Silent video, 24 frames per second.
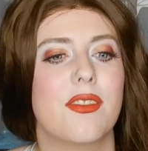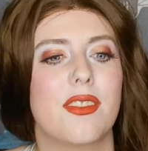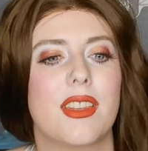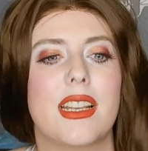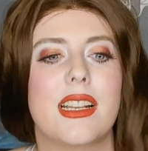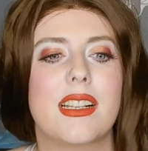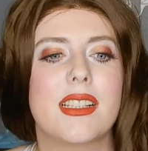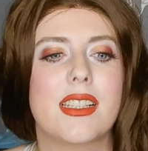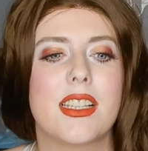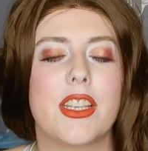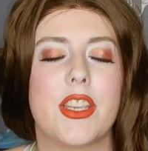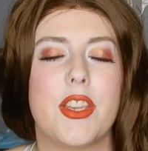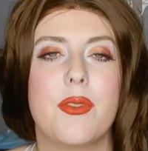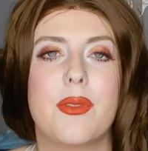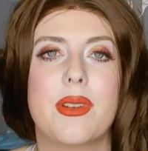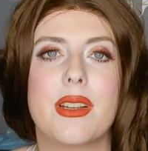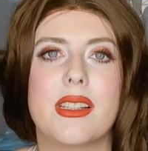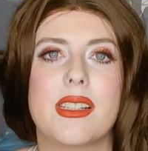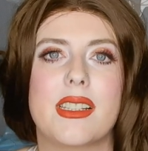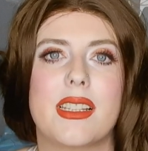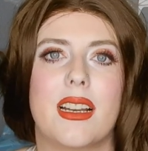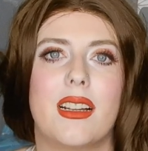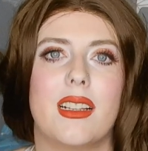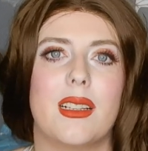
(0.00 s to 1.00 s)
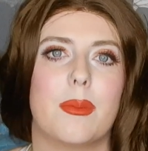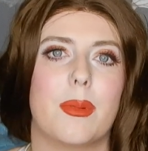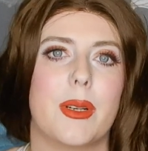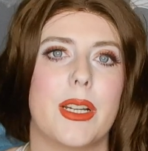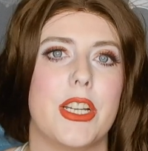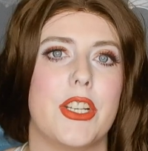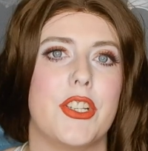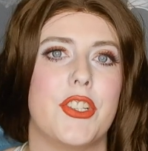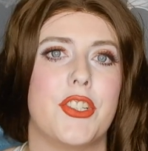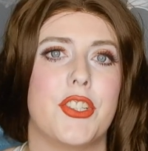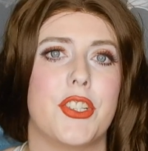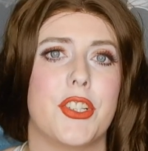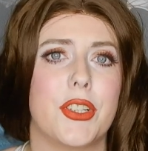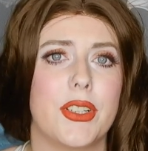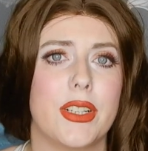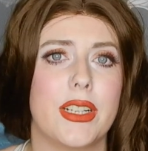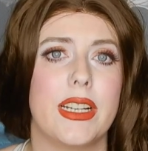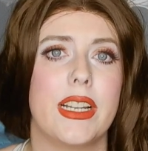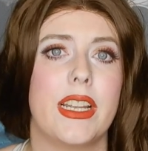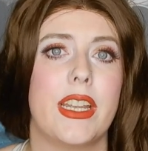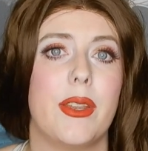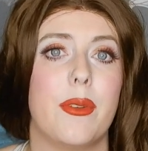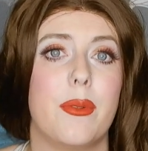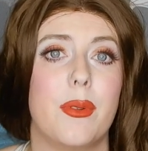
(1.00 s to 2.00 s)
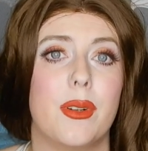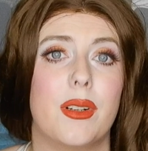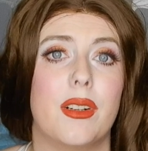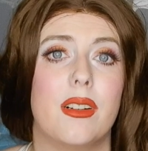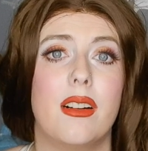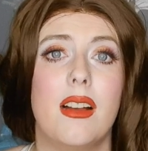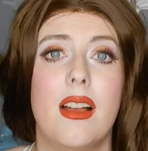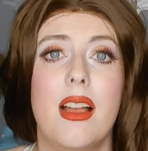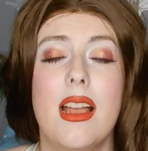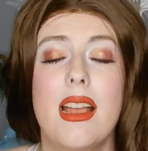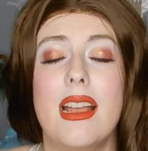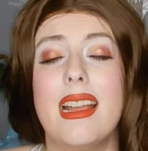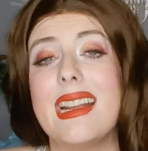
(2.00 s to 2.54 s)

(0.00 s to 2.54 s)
of things that you can celebrate during Yule.